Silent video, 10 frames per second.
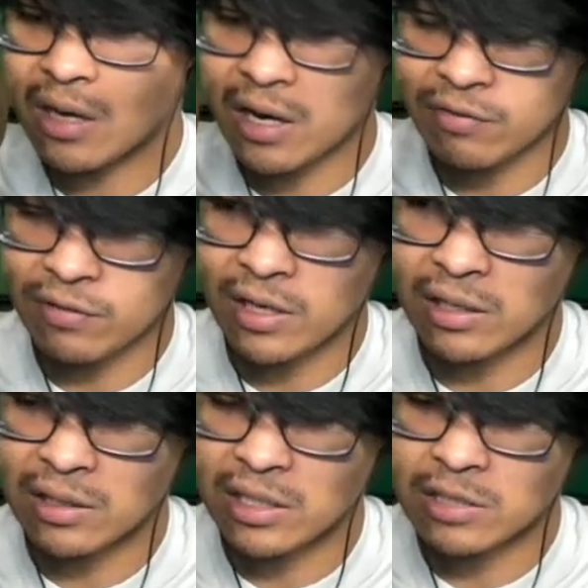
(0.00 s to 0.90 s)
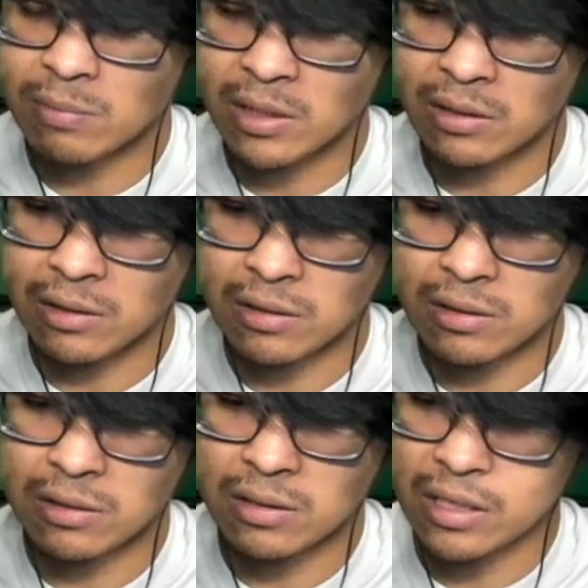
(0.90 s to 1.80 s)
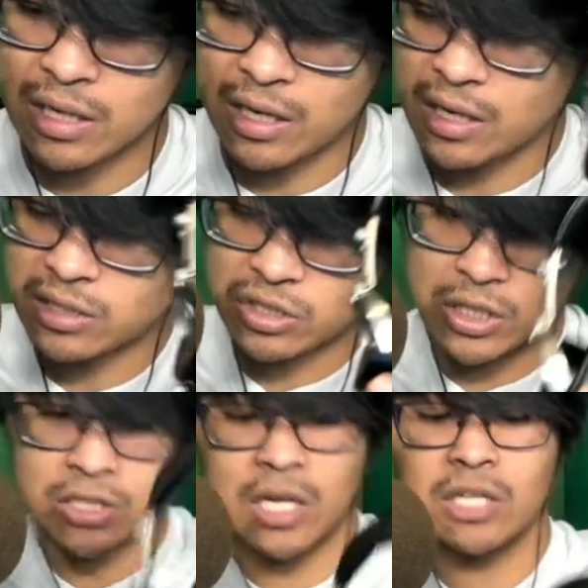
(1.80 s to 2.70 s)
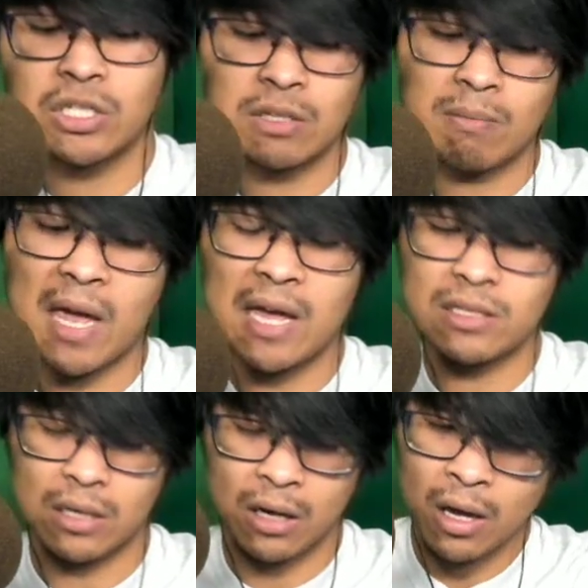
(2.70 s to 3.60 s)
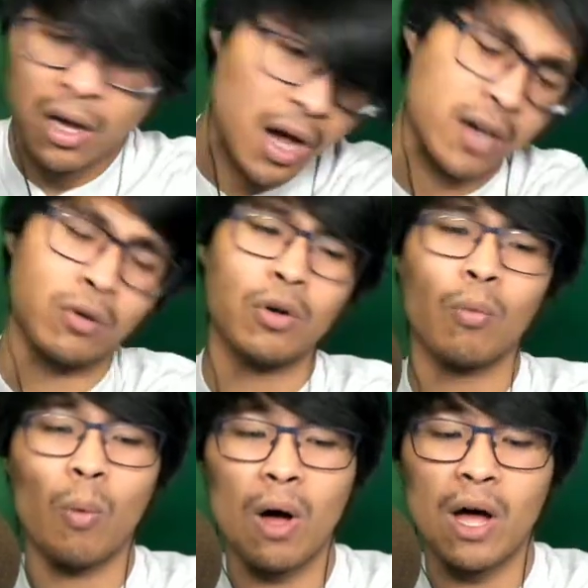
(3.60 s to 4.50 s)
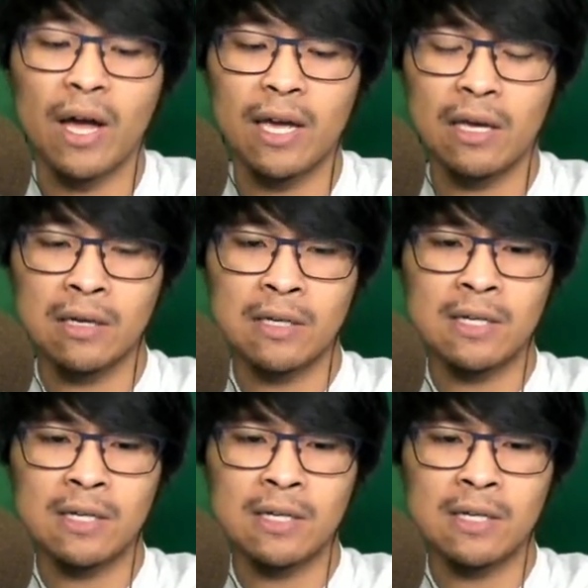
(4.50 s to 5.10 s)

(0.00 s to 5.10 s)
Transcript: I find has been it's just amazing. I don't know why.